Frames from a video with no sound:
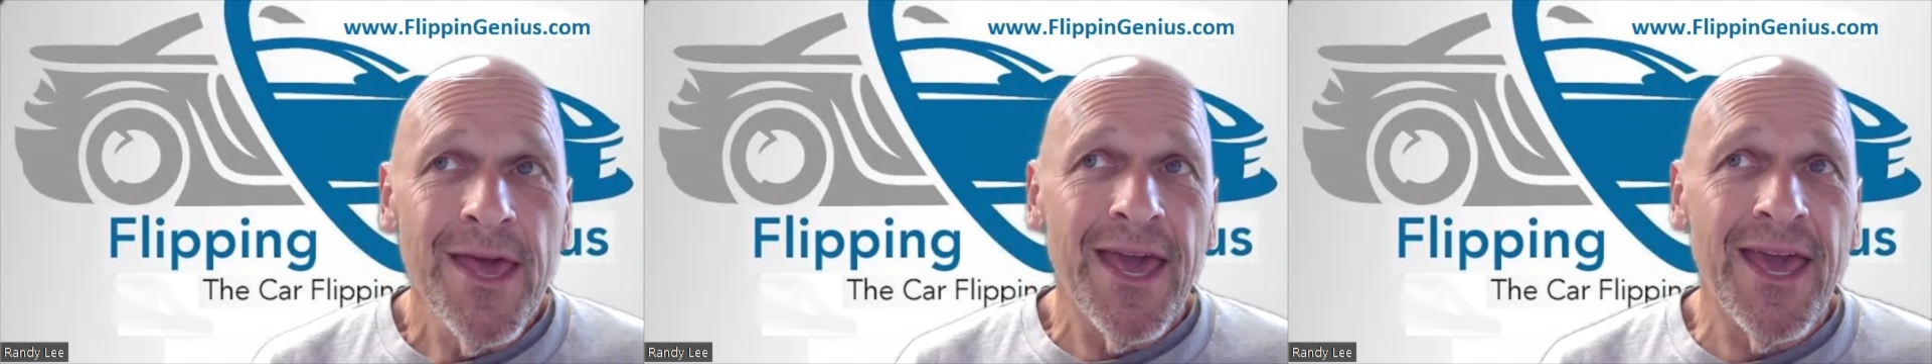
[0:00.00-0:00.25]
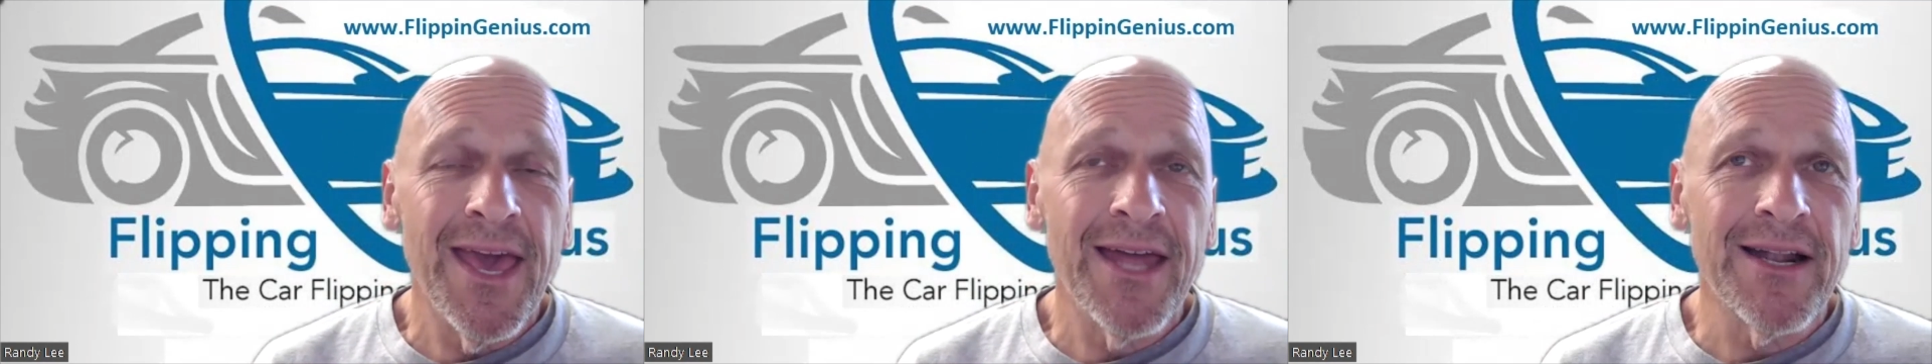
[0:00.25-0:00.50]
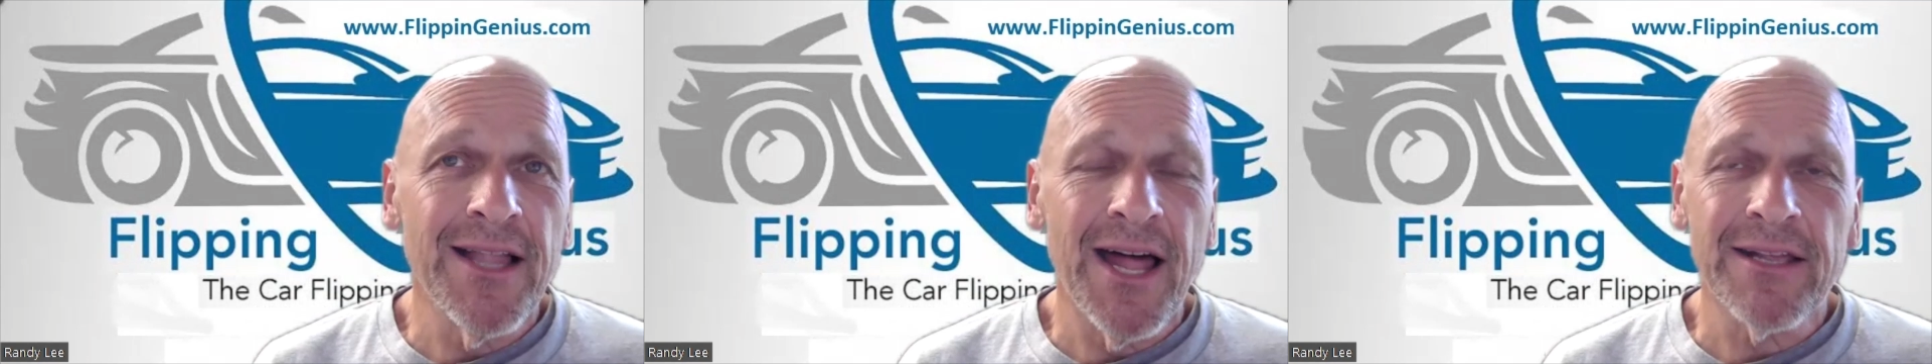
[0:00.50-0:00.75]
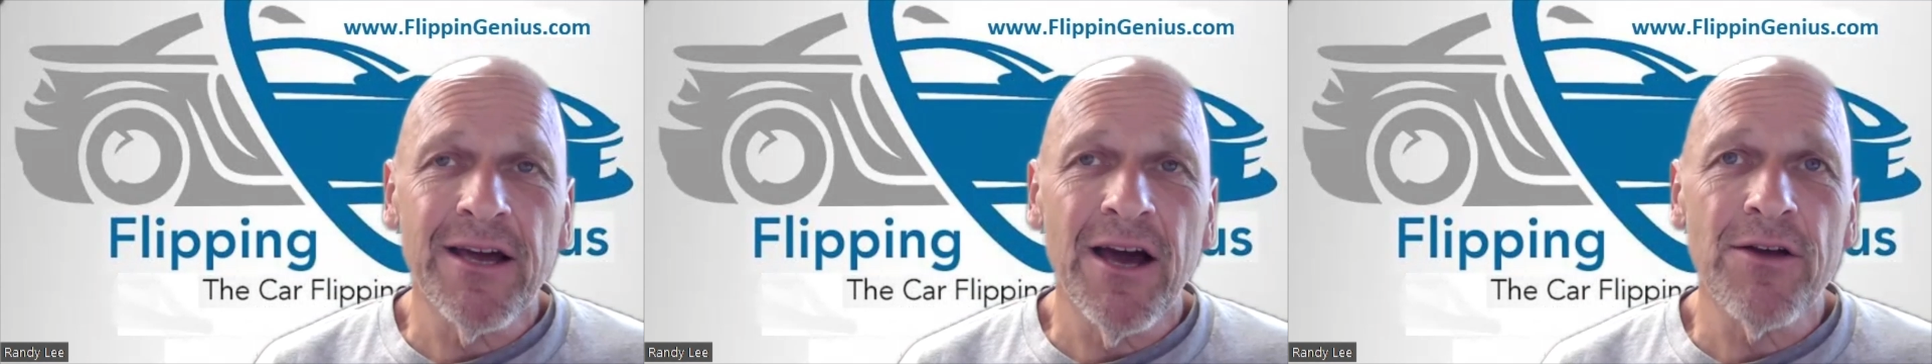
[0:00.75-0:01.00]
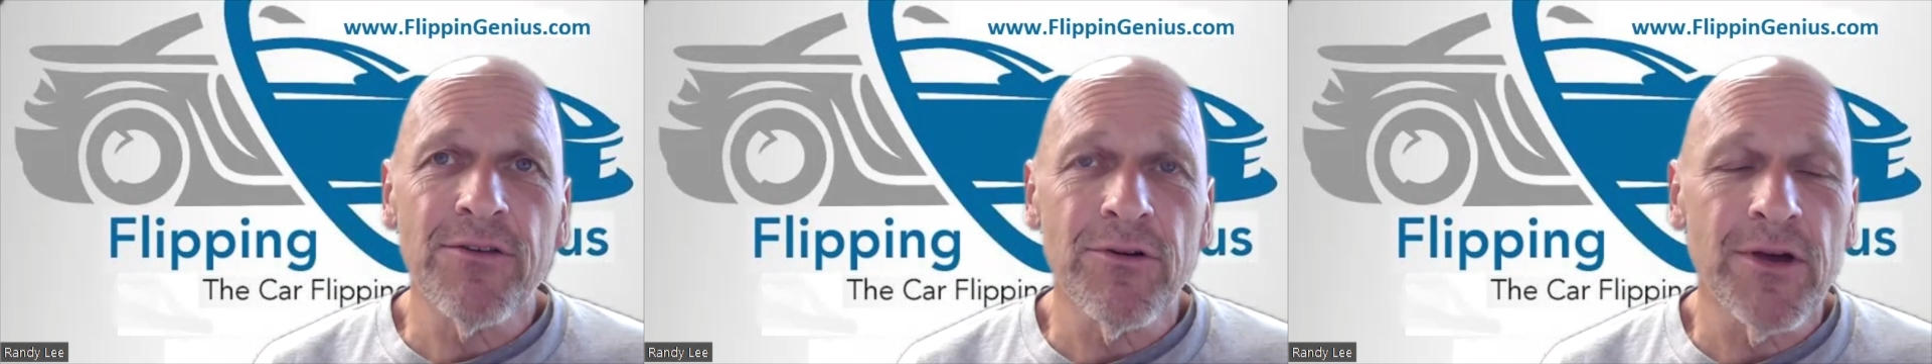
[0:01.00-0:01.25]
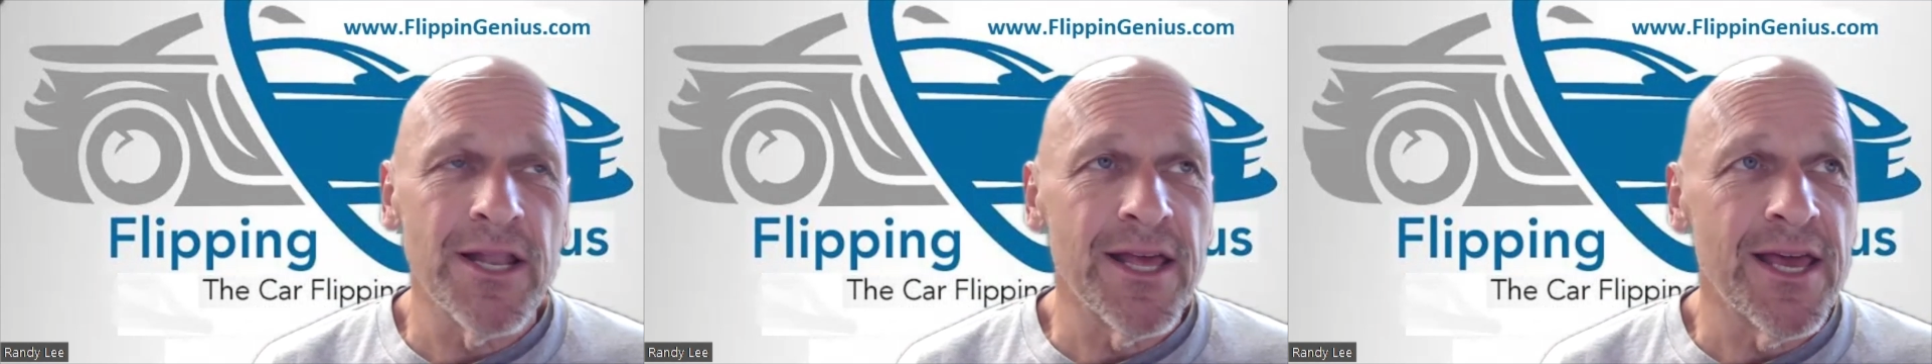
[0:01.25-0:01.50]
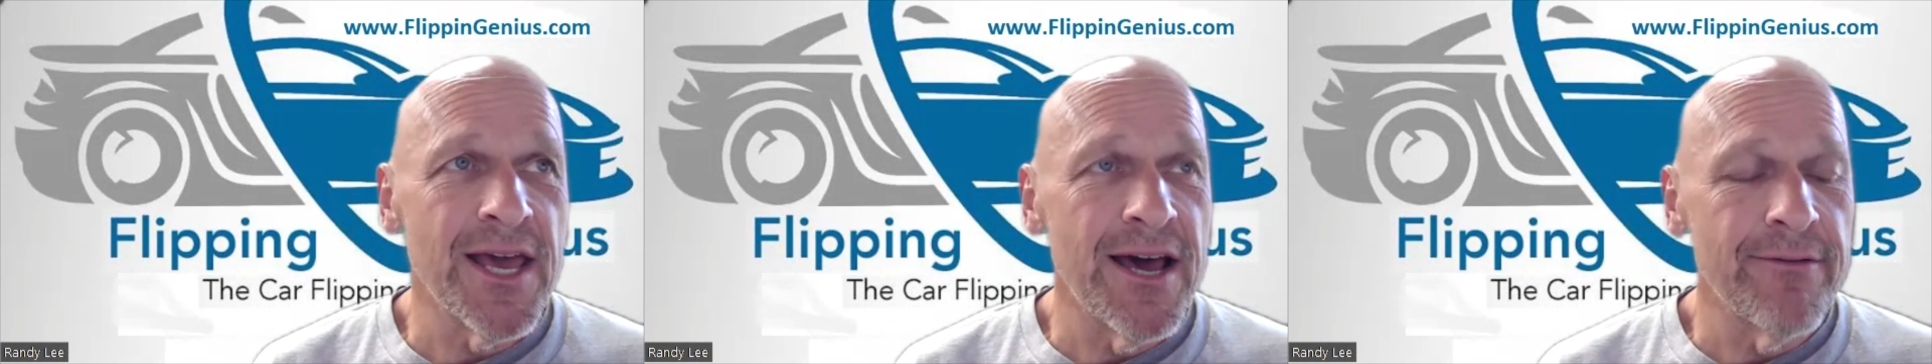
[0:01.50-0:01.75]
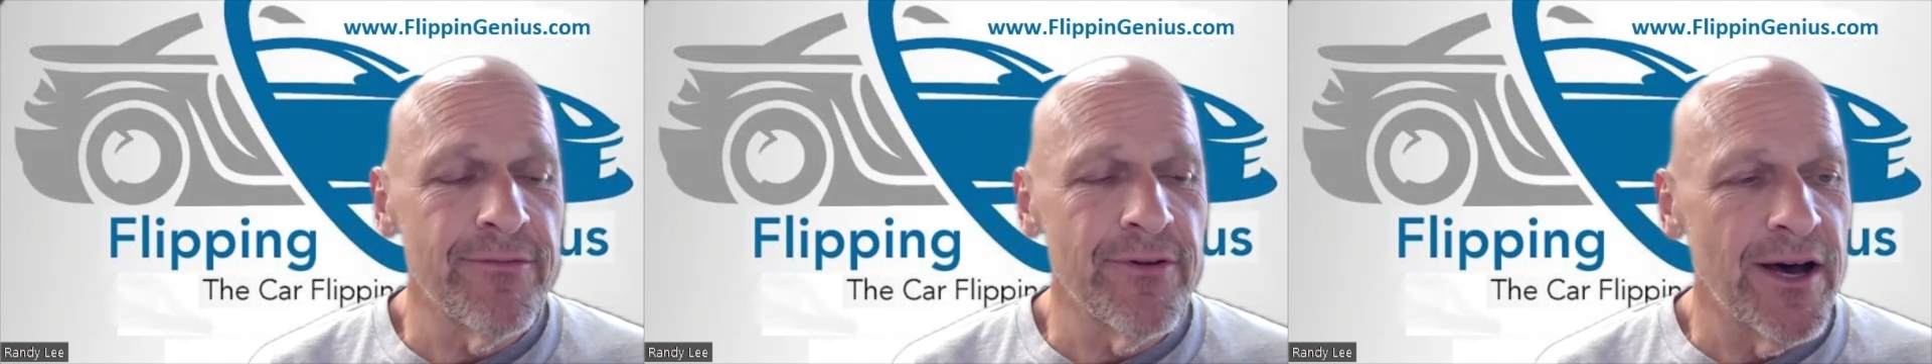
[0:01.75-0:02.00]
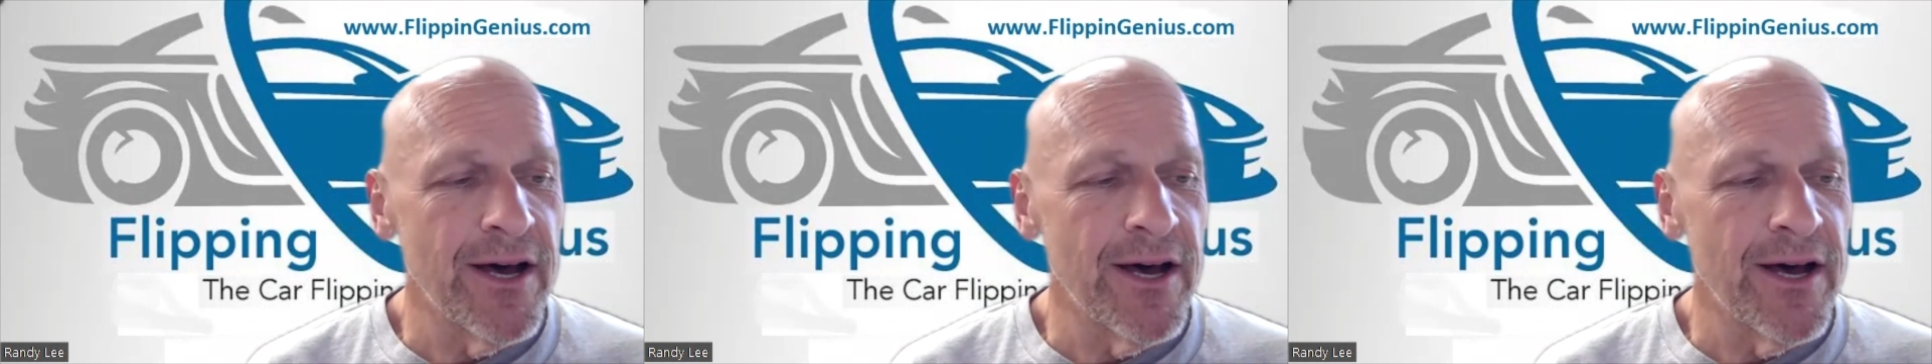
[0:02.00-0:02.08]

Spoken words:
and a lot of cars are going to have